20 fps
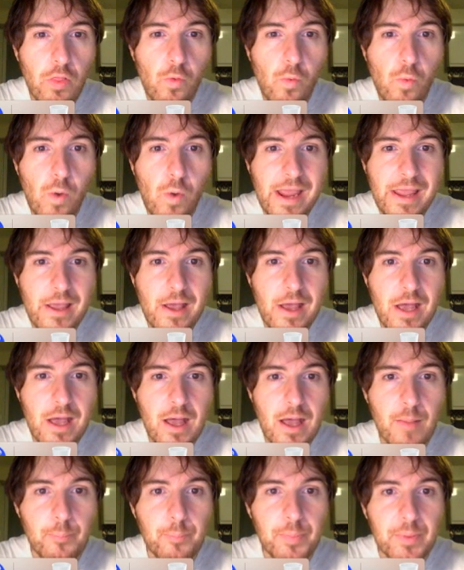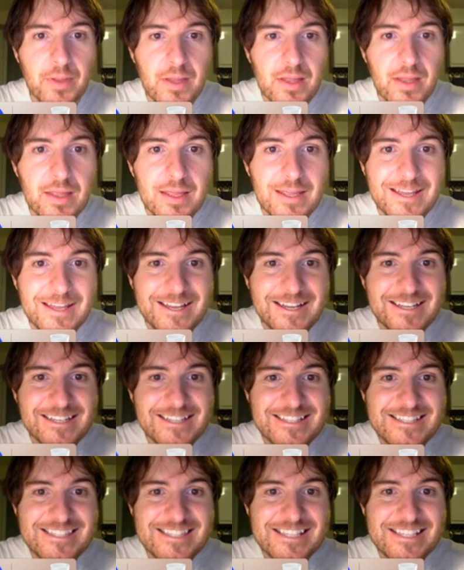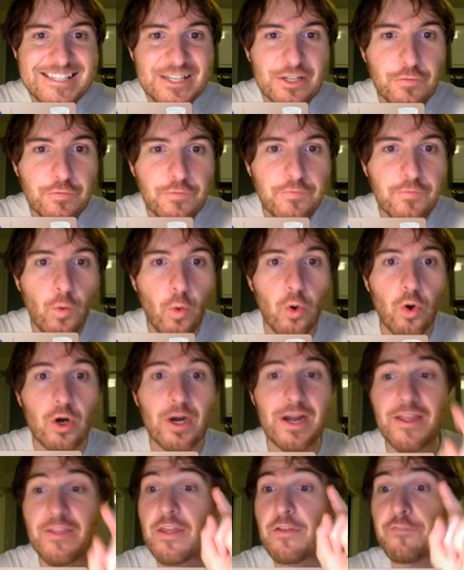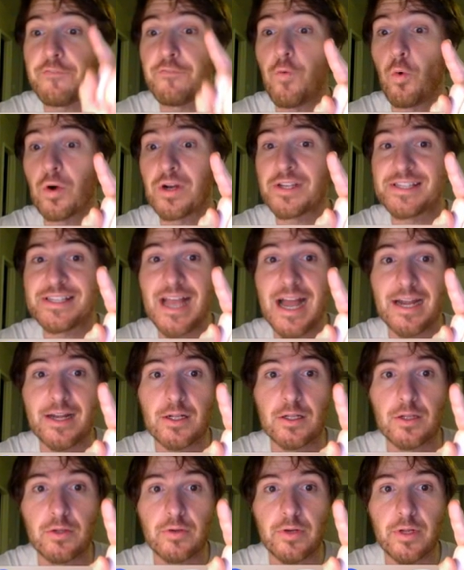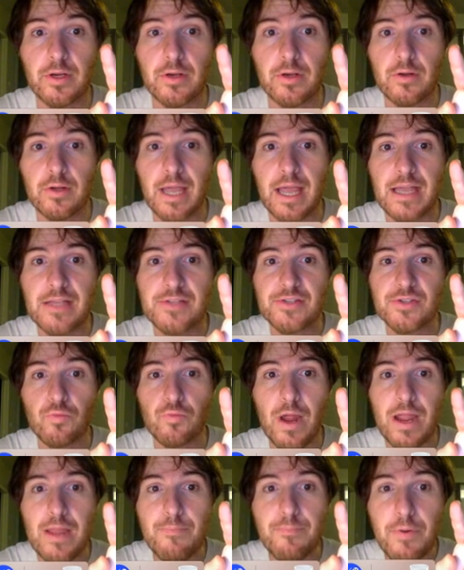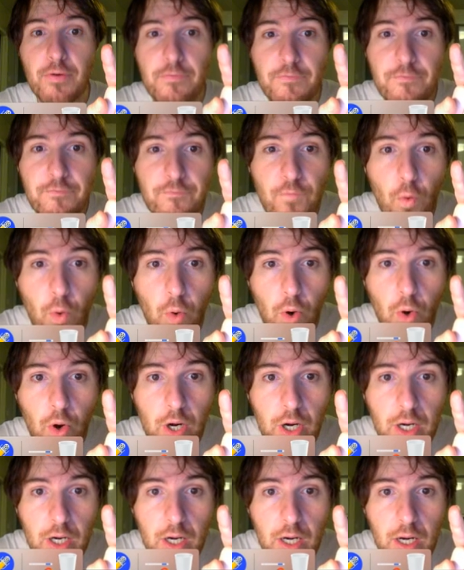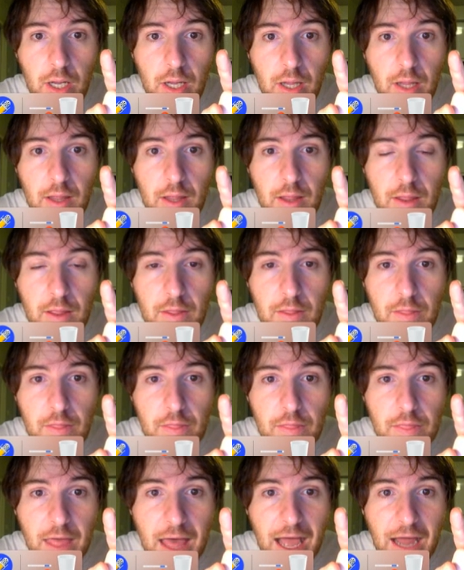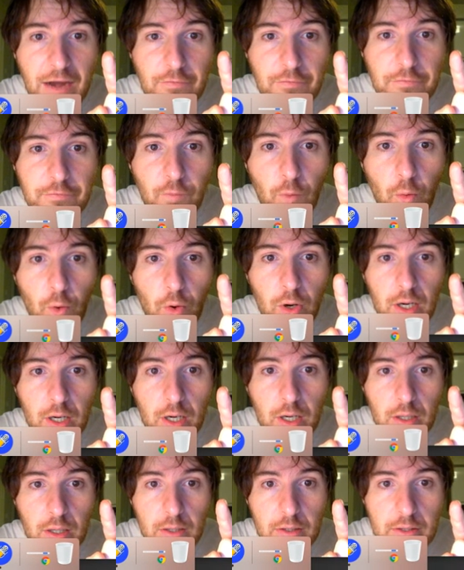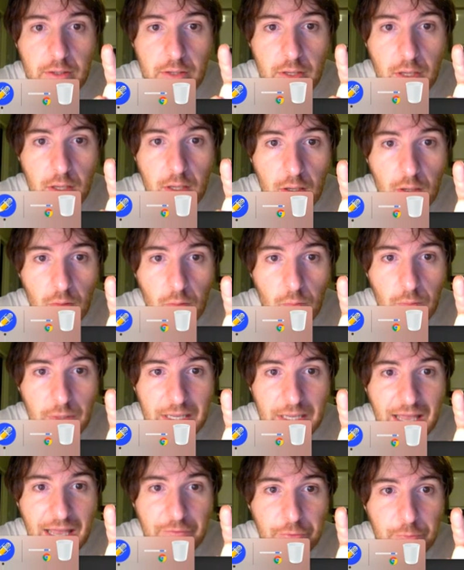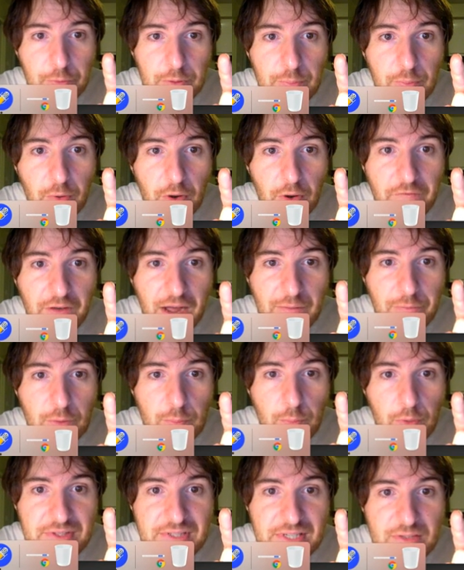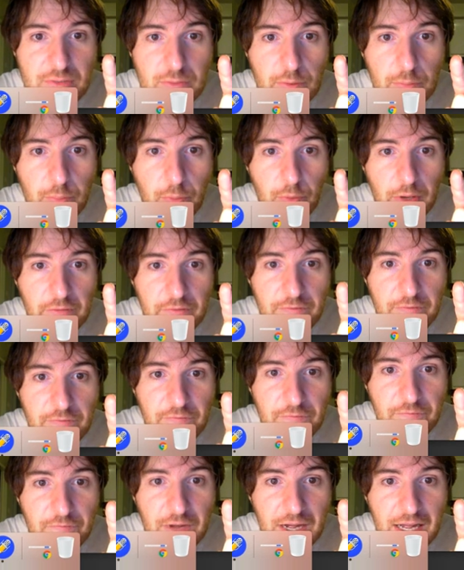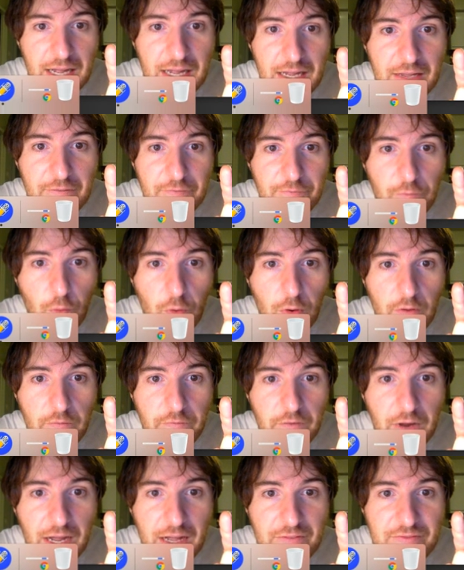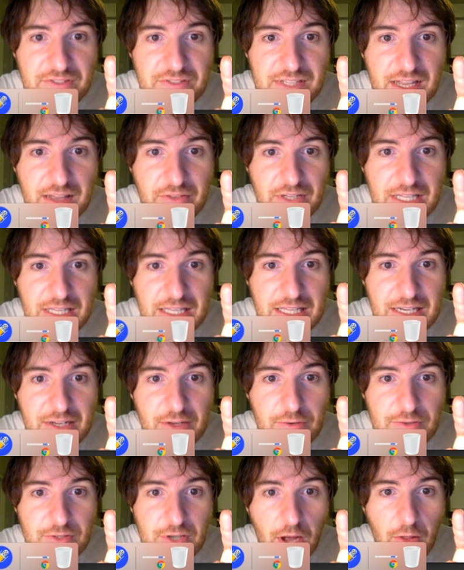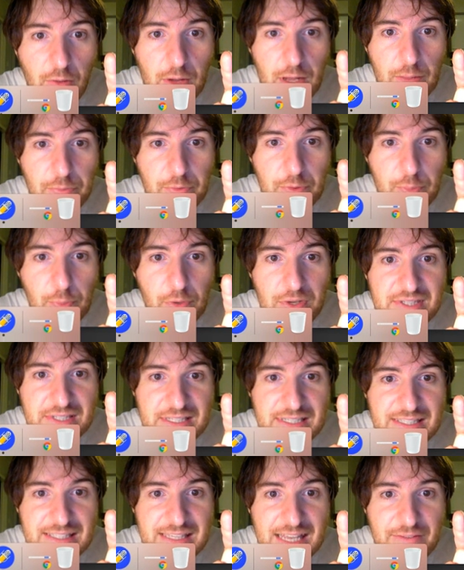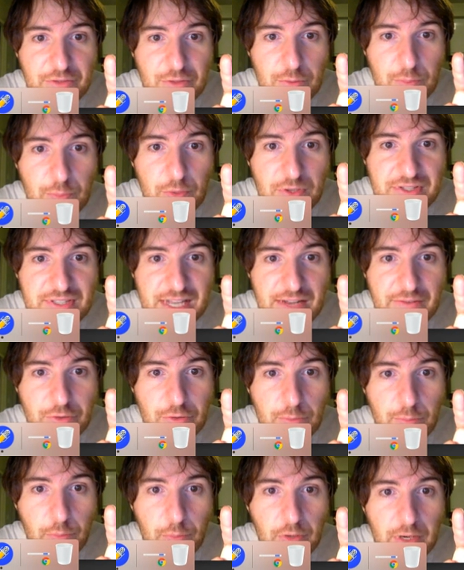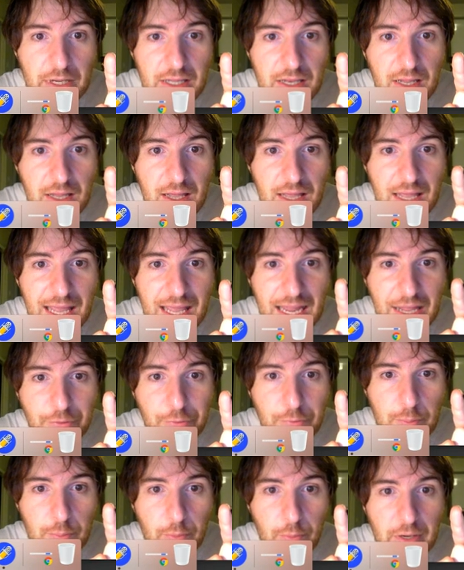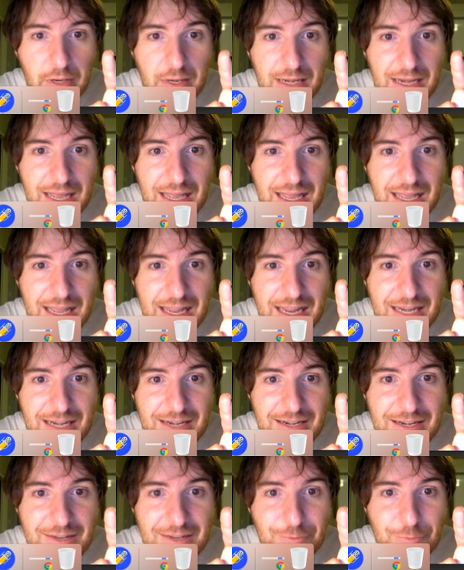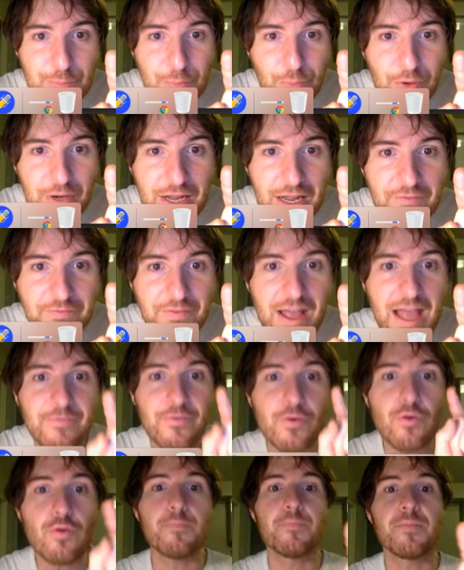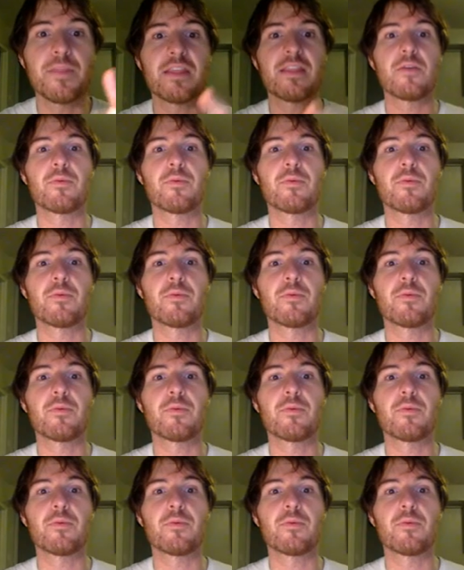the way up until 4, and then 4 is not included, okay? So right before that 4, we have 3.5, 3.6, 3.5, 4, 5, 7. It goes all the way up 3.67, 3.7, 3.8, 3.9, 3.95. Oh, and